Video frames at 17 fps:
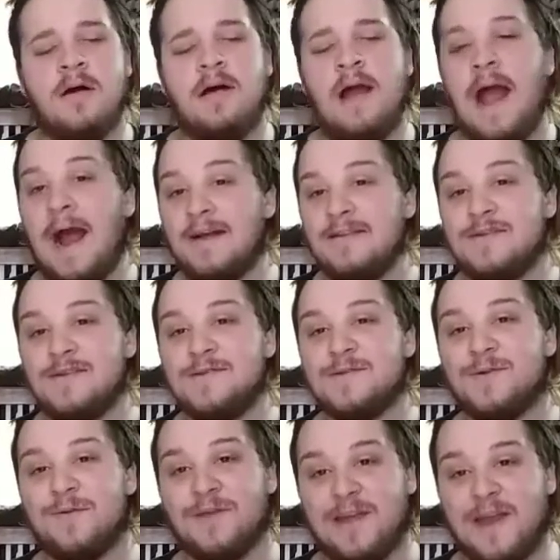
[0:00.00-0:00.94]

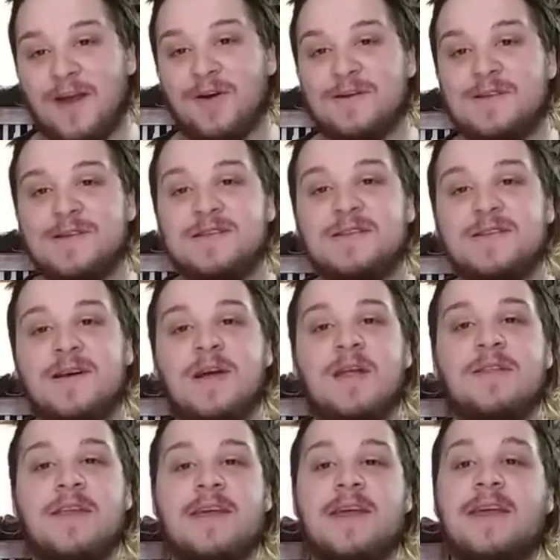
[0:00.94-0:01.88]
actors or the characters
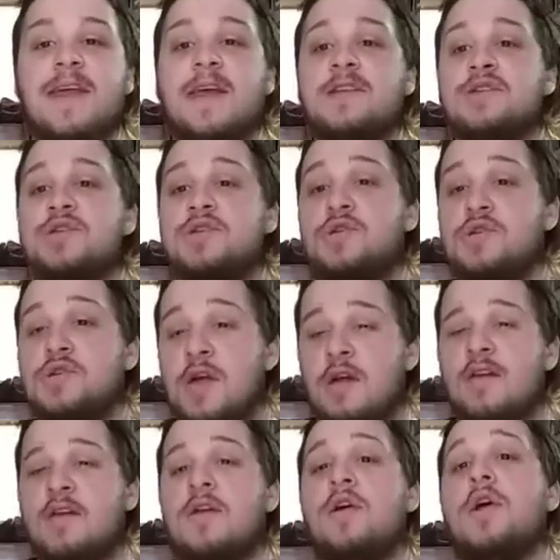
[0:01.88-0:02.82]
thinking it's
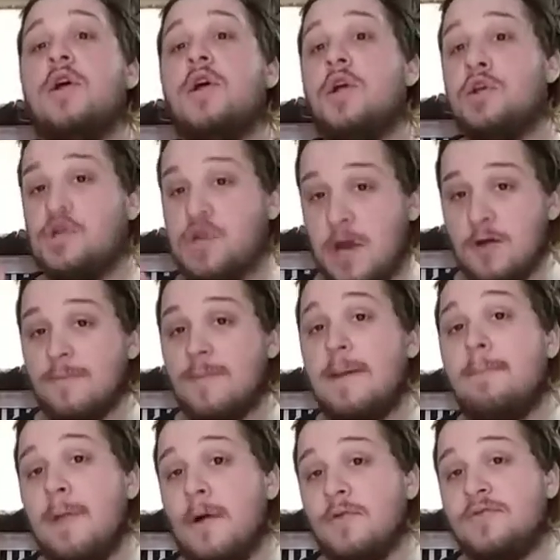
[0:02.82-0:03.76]

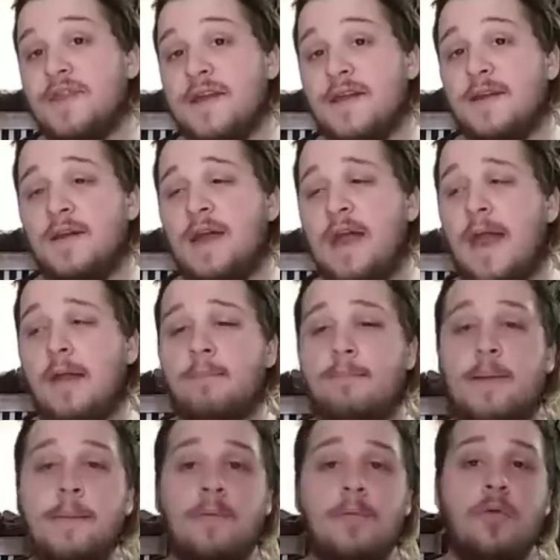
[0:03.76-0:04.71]
Jeremy Melton, and
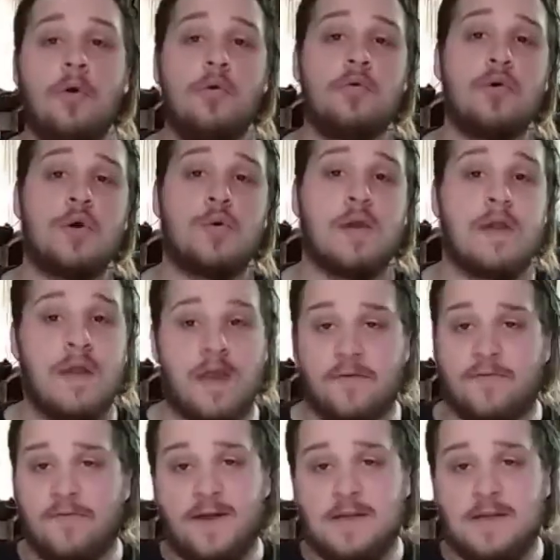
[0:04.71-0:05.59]
people don't know if